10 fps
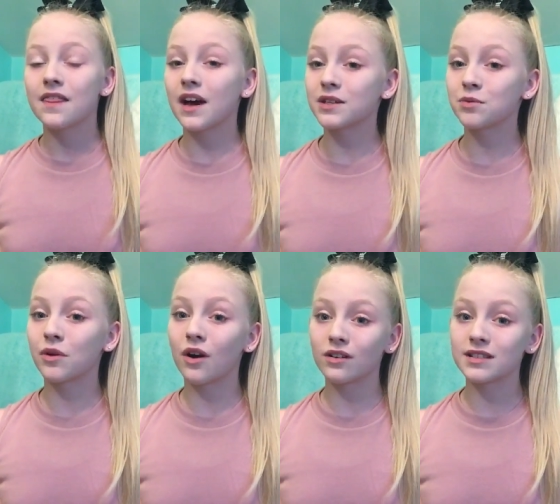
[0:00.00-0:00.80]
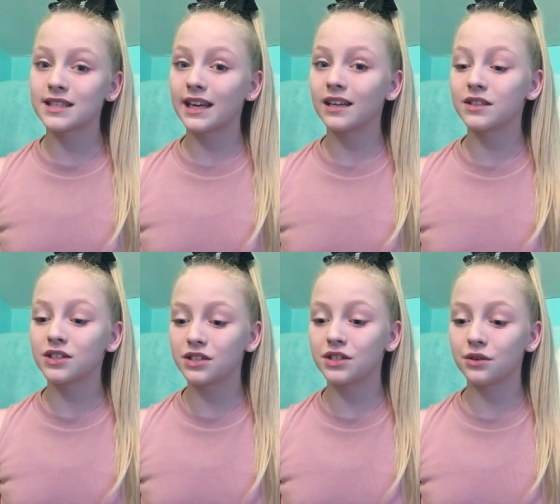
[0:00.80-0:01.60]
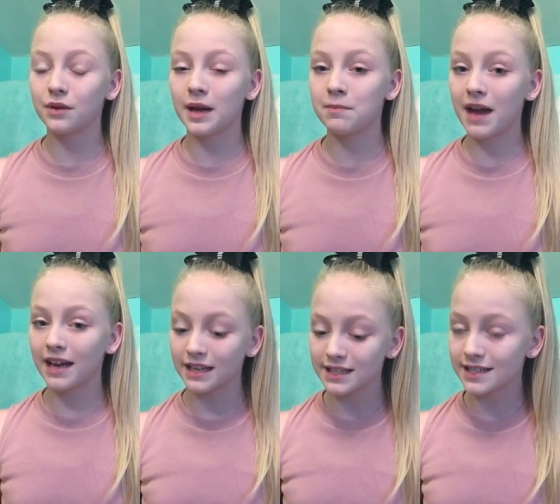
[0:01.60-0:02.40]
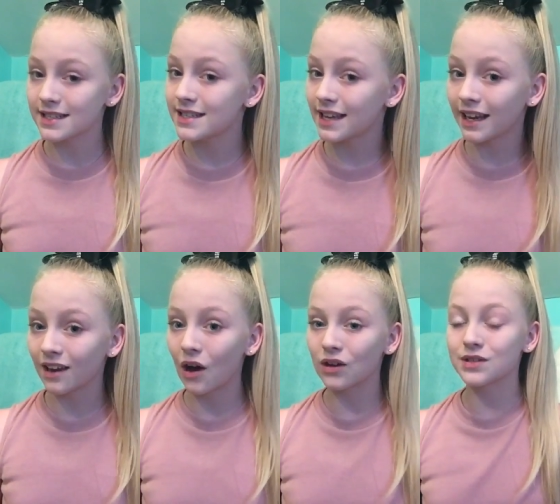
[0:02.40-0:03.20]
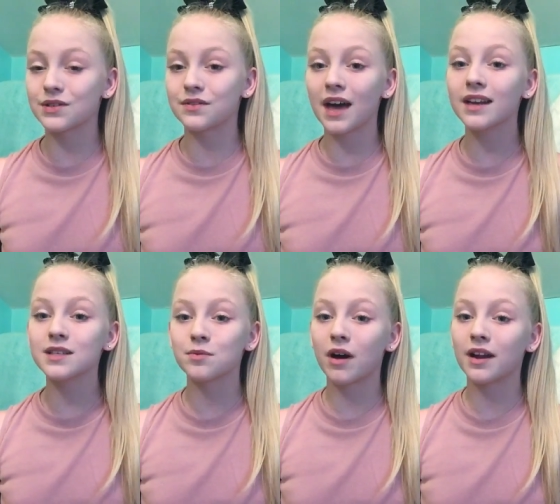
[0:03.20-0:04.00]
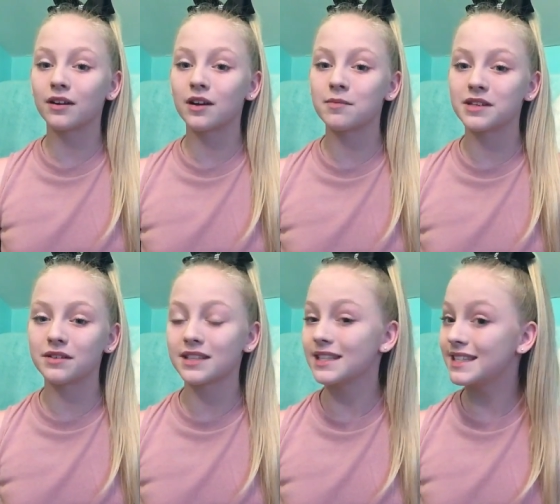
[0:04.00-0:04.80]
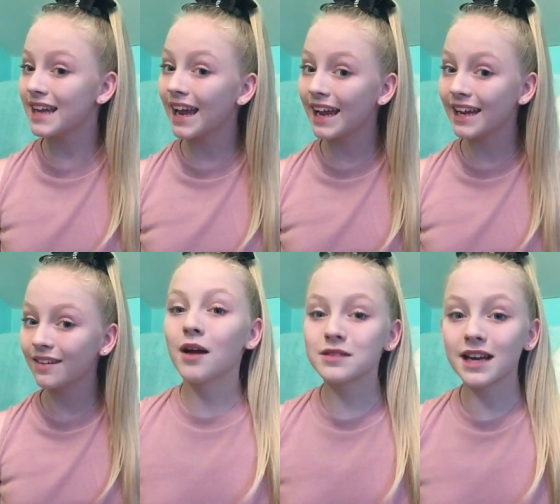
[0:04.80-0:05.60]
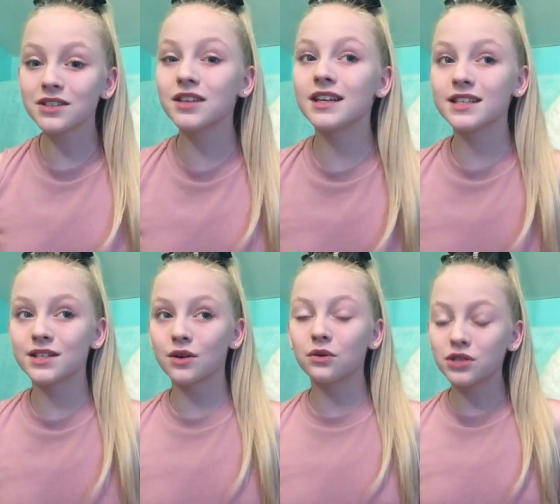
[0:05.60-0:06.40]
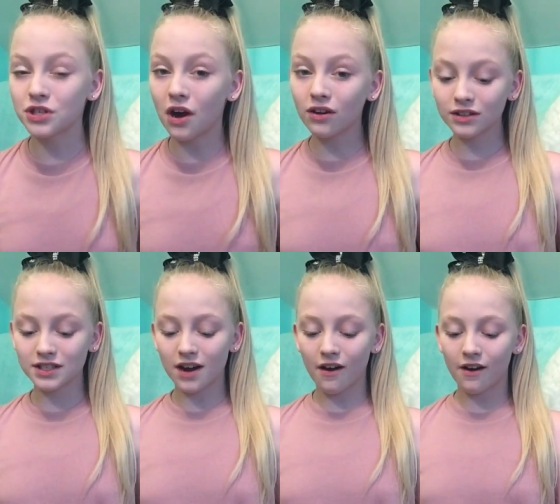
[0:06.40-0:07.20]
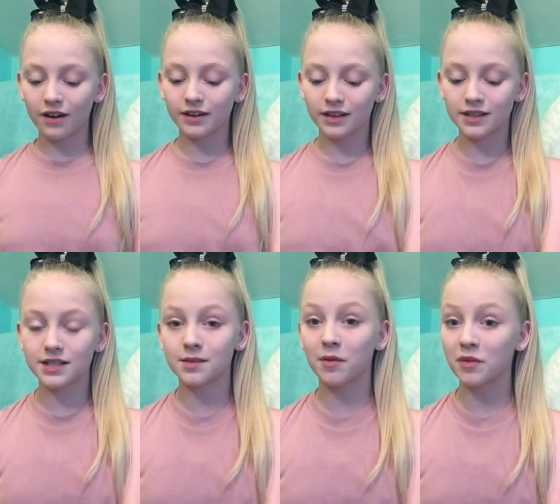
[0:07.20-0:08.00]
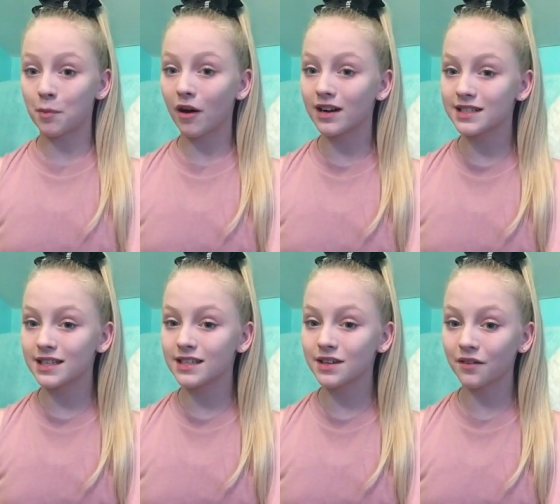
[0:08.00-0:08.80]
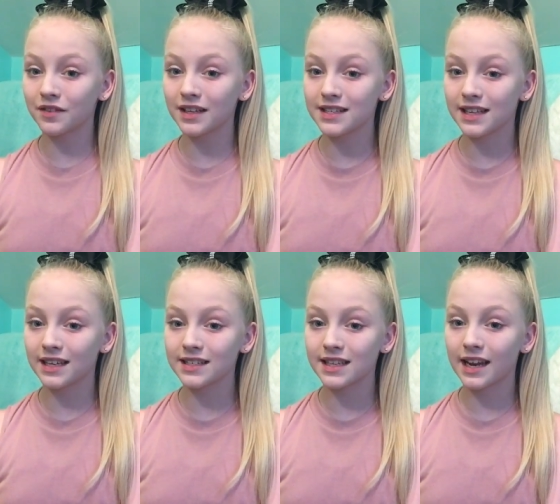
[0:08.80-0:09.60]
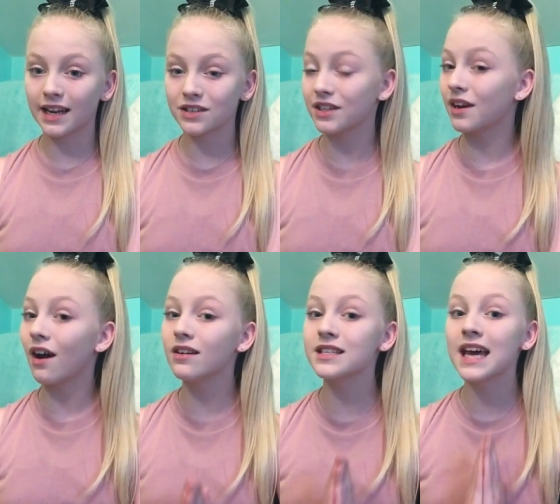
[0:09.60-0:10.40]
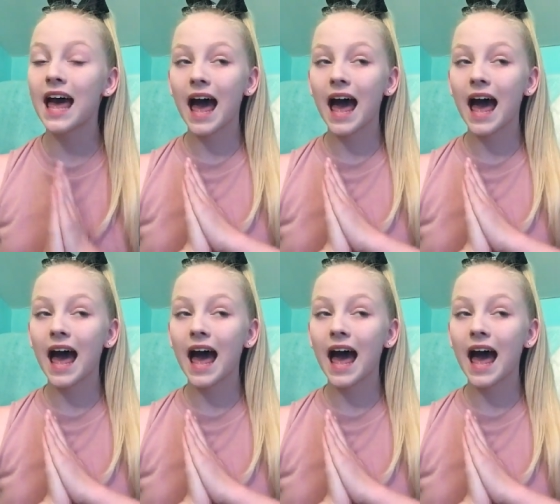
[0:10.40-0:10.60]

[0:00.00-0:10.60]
that were on sale to do a Penneys sale haul. So that is what I'm gonna be doing today. I was actually so shocked on some of the prices of these things that I actually got,